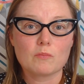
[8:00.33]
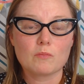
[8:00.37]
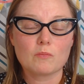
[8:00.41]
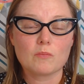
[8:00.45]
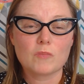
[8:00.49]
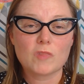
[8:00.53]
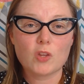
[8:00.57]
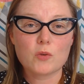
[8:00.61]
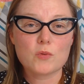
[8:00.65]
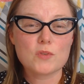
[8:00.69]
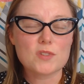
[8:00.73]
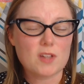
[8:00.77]

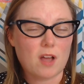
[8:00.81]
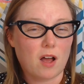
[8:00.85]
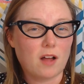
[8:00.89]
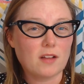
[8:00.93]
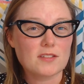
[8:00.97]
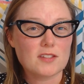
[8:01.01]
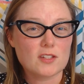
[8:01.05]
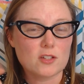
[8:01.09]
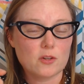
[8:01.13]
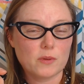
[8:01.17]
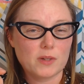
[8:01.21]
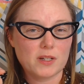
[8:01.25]
there was
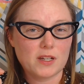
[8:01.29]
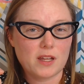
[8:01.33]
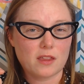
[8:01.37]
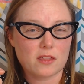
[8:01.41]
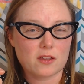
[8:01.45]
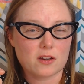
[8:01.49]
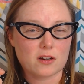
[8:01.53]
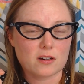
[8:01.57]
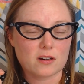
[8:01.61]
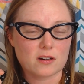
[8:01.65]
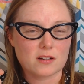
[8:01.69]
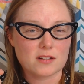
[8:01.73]
also
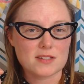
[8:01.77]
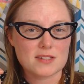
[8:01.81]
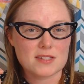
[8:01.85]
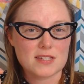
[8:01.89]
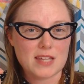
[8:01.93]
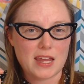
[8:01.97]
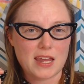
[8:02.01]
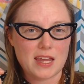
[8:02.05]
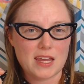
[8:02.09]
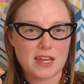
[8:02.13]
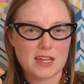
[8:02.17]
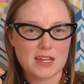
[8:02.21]
another
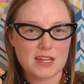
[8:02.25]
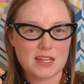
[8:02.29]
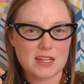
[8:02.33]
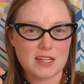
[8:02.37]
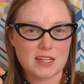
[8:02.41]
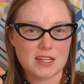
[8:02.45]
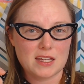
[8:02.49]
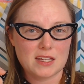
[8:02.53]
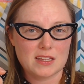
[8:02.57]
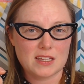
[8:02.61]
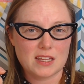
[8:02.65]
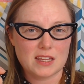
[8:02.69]
saying
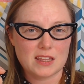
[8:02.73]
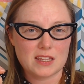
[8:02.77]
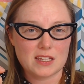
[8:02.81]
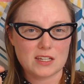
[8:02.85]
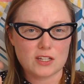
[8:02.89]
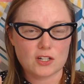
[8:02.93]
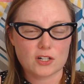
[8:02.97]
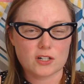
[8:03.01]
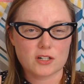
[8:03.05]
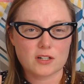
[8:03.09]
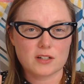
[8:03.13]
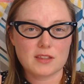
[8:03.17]
in the
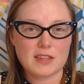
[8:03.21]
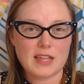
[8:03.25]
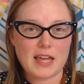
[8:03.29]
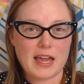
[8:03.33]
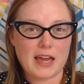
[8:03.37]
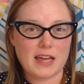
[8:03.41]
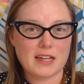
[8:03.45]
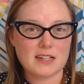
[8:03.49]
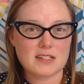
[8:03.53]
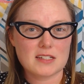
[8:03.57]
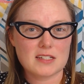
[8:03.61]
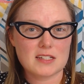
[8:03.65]
theater
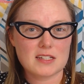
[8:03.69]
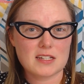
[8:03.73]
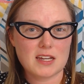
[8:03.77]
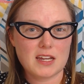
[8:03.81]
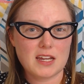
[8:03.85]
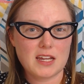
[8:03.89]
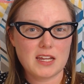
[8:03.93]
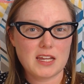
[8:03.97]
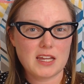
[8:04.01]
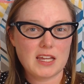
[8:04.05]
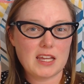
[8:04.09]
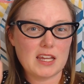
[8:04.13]
that
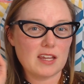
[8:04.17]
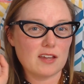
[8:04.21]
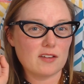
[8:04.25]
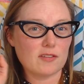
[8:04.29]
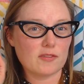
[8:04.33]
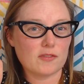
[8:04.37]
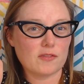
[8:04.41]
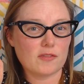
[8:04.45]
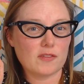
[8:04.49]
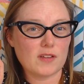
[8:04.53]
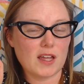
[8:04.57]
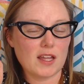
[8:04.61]

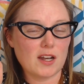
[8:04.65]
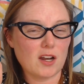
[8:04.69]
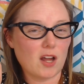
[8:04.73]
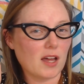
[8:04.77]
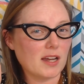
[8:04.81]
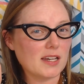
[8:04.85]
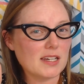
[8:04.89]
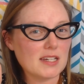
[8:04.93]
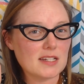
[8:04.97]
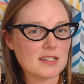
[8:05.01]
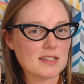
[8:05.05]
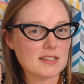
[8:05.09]
if an
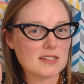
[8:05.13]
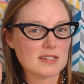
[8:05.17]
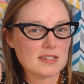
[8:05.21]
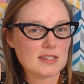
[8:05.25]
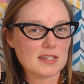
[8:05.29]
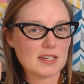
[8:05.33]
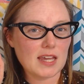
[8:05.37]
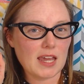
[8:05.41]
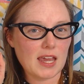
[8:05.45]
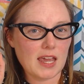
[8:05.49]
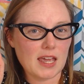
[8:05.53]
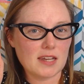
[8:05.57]
audience
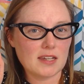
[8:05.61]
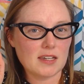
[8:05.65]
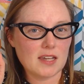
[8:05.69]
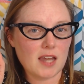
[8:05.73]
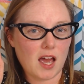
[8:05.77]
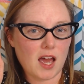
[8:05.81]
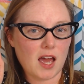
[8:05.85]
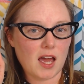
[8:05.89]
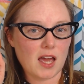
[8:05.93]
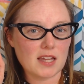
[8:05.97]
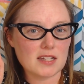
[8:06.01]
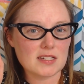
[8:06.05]

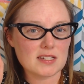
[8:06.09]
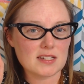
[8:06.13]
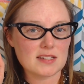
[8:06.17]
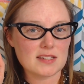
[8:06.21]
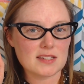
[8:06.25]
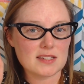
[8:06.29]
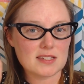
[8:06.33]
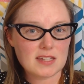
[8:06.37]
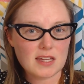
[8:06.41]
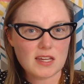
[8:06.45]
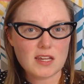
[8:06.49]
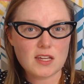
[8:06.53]
cannot
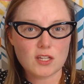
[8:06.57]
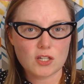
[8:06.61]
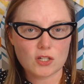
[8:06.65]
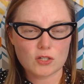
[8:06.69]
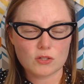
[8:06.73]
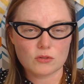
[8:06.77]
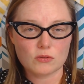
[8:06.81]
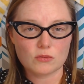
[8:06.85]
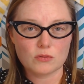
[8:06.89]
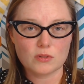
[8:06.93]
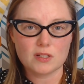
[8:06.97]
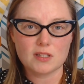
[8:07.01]
see
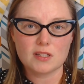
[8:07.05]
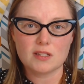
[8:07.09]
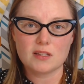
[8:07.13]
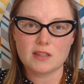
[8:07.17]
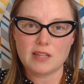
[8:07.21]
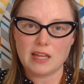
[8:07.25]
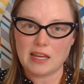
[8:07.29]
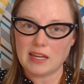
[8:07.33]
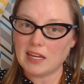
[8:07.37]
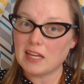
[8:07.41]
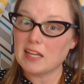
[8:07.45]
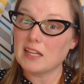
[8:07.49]
you,
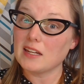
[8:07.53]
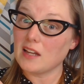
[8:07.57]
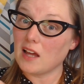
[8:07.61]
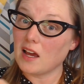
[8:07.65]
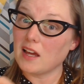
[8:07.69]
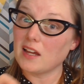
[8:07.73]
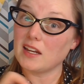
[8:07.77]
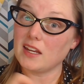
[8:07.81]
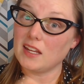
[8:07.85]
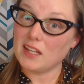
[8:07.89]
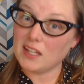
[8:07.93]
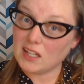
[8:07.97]
they
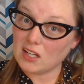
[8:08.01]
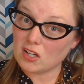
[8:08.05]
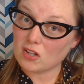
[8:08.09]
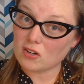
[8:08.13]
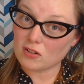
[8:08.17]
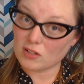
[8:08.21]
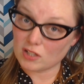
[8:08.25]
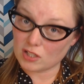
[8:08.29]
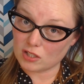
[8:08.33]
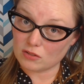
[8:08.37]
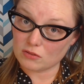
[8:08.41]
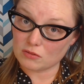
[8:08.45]
cannot hear
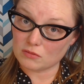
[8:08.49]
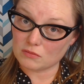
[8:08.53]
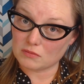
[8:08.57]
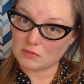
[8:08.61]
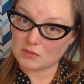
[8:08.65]
you.